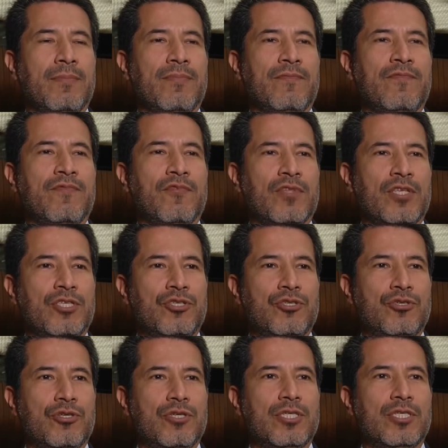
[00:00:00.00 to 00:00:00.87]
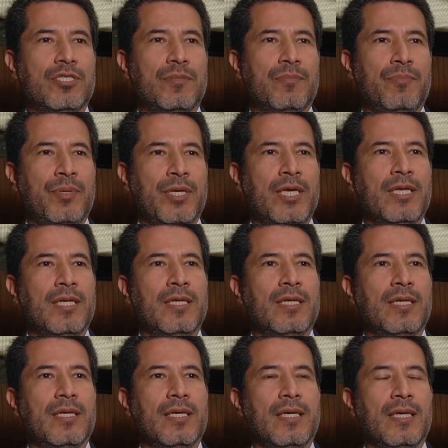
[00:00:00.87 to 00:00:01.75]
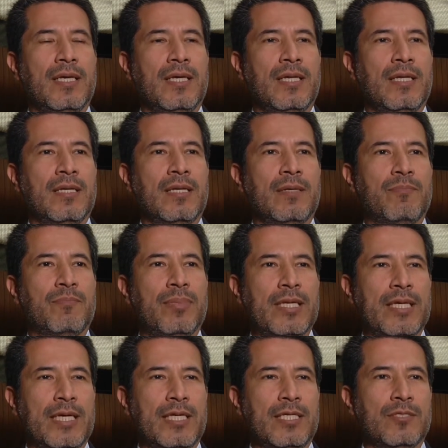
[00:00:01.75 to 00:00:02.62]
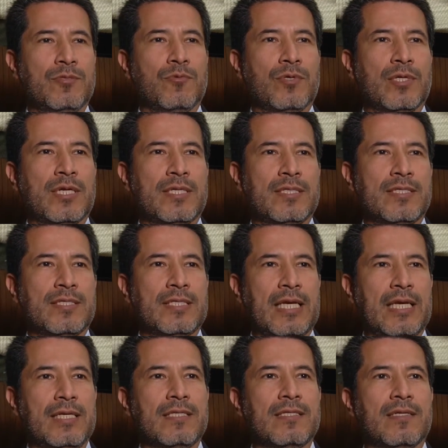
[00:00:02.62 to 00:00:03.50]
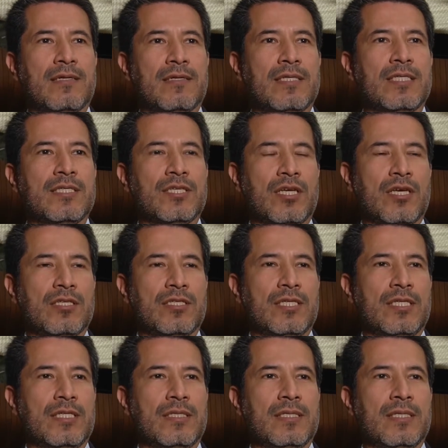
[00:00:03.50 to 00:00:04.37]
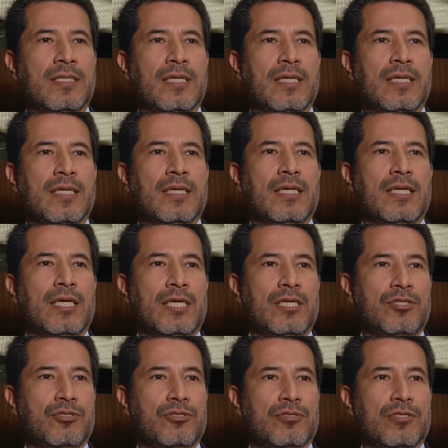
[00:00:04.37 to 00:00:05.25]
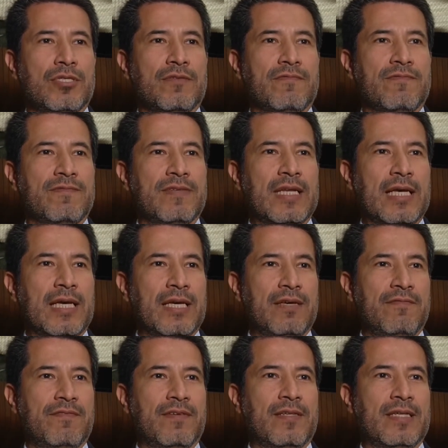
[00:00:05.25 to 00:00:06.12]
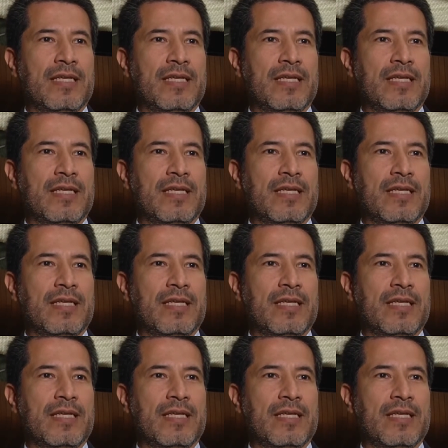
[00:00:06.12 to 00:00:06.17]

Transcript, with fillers: for the church, being in a place where states are discussing issues of life and